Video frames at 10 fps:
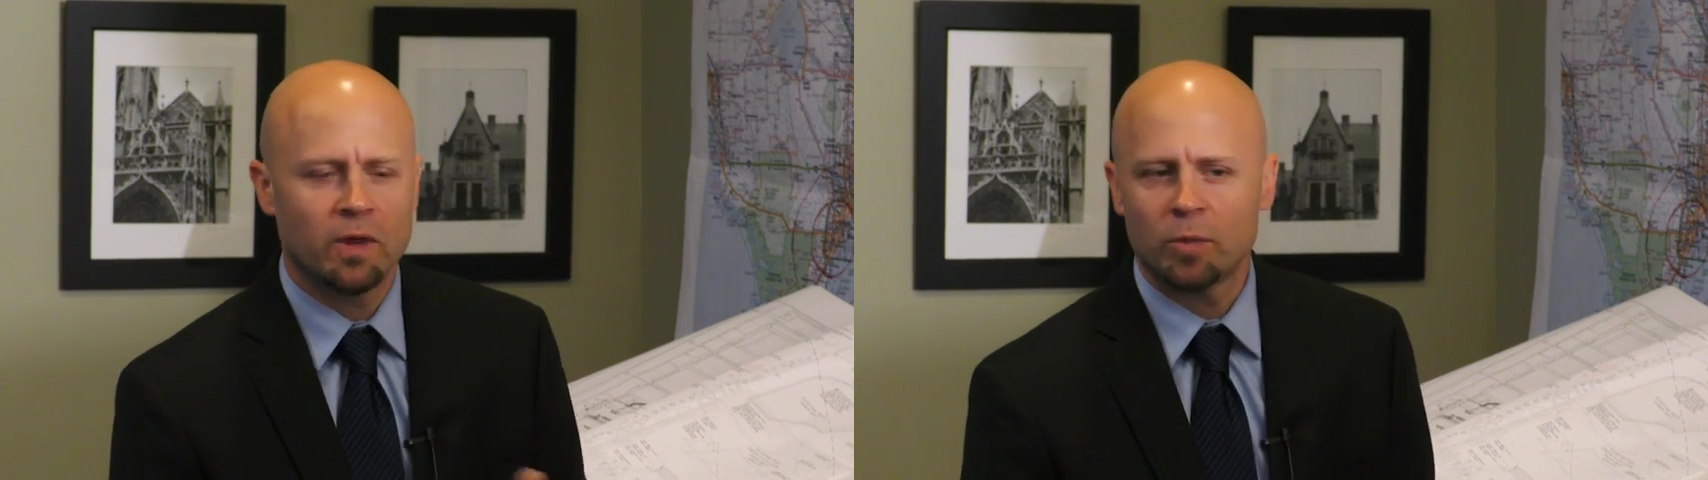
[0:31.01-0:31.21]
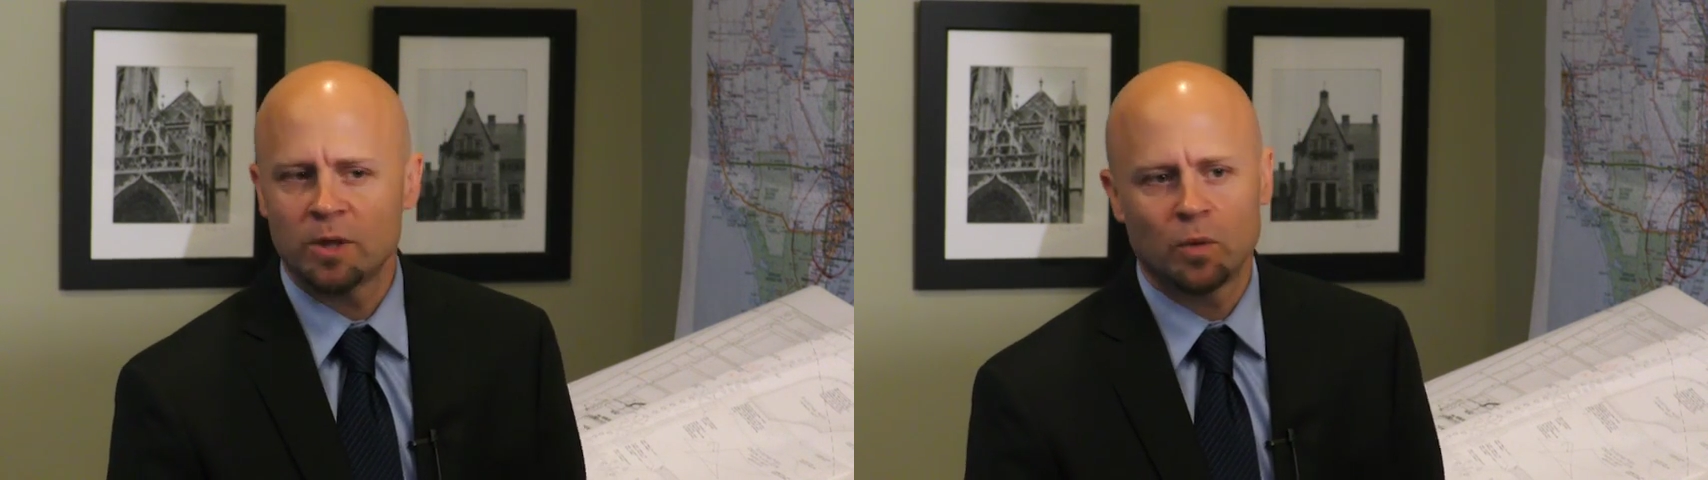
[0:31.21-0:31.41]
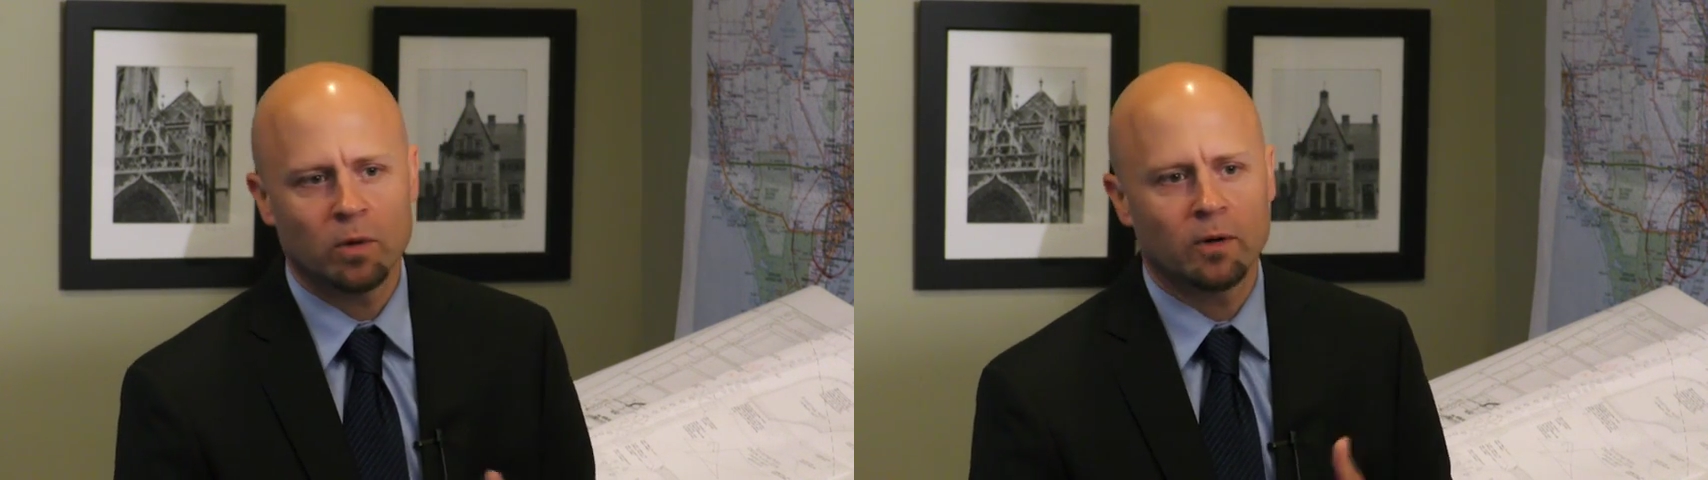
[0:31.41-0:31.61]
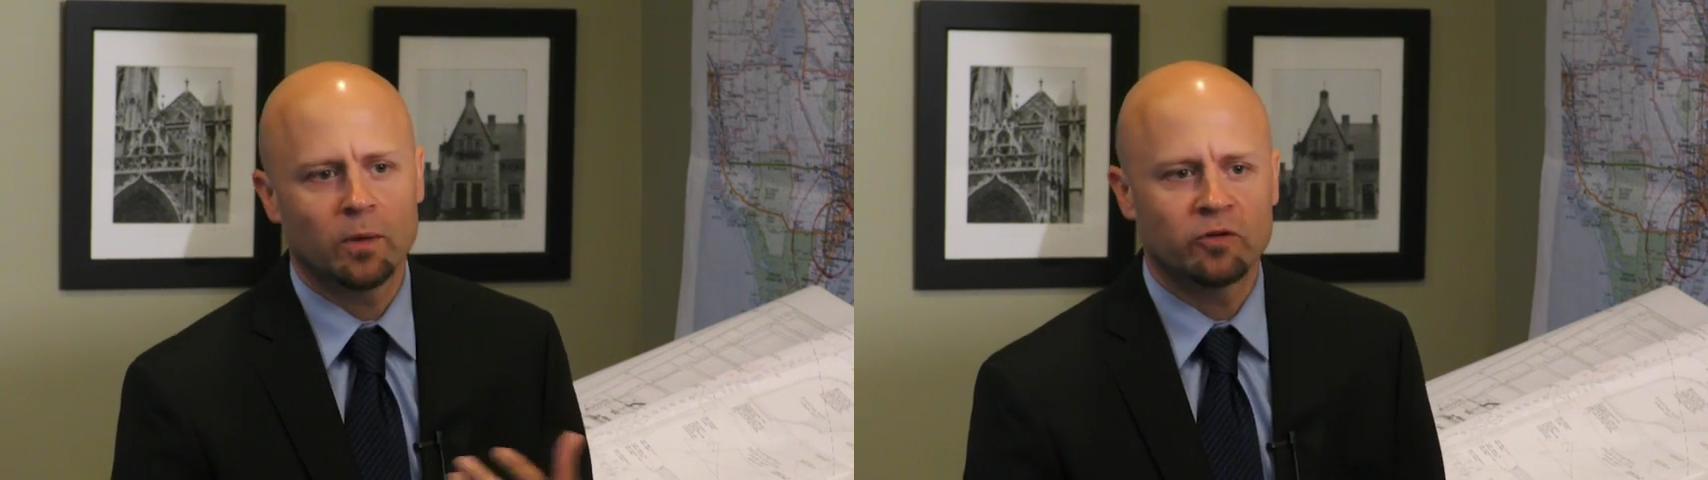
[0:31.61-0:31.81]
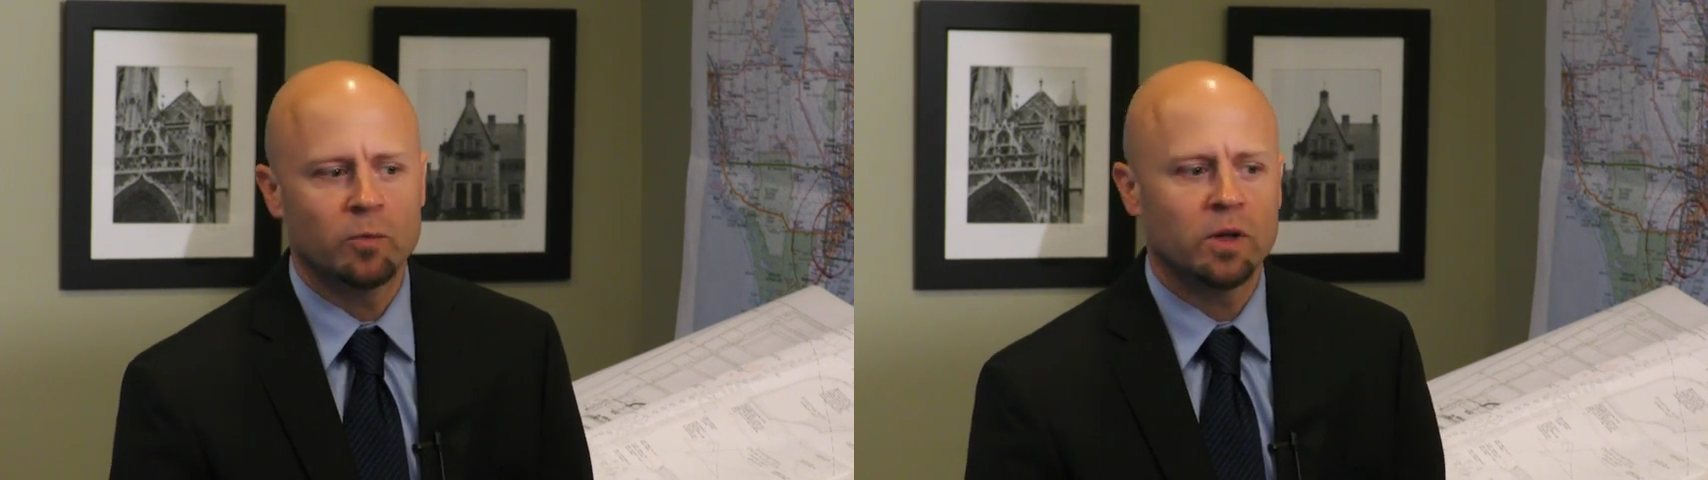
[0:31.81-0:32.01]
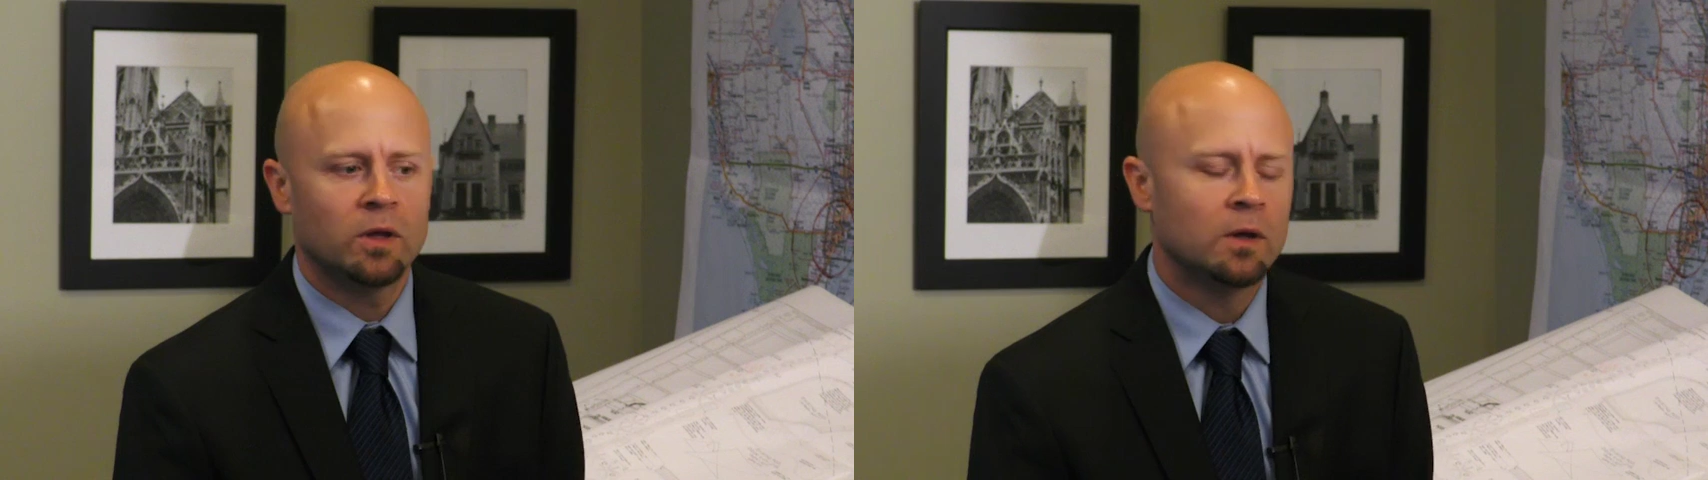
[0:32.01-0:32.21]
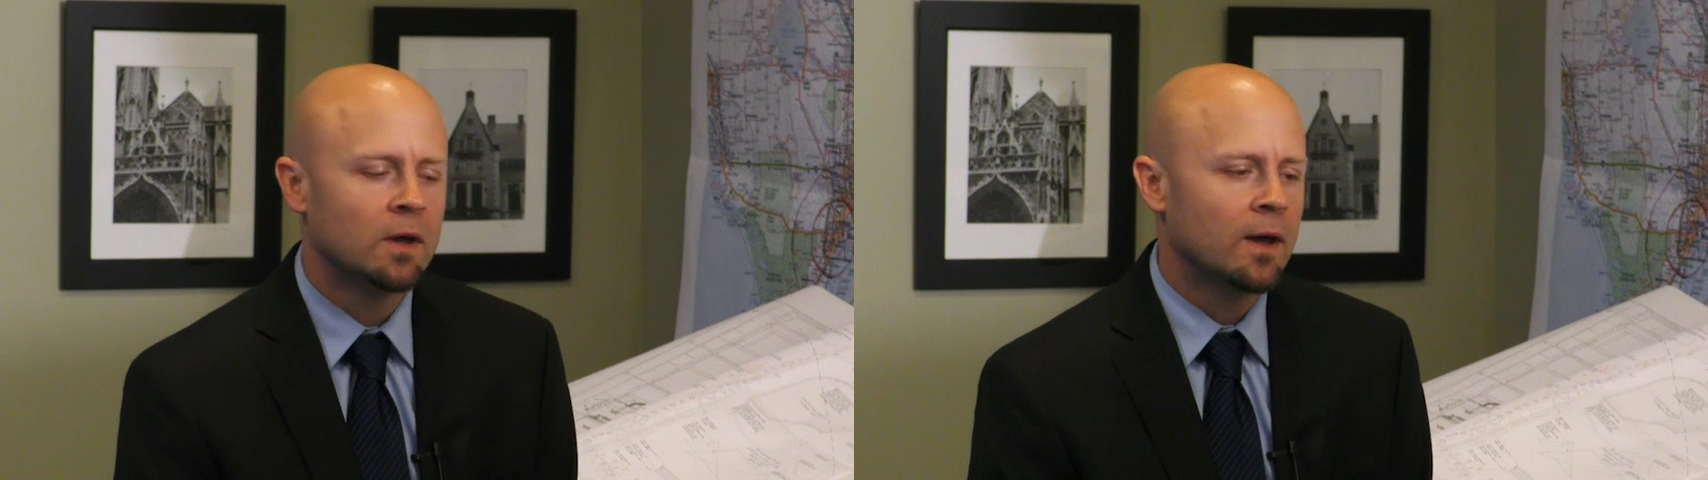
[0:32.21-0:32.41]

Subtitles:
that people are going to be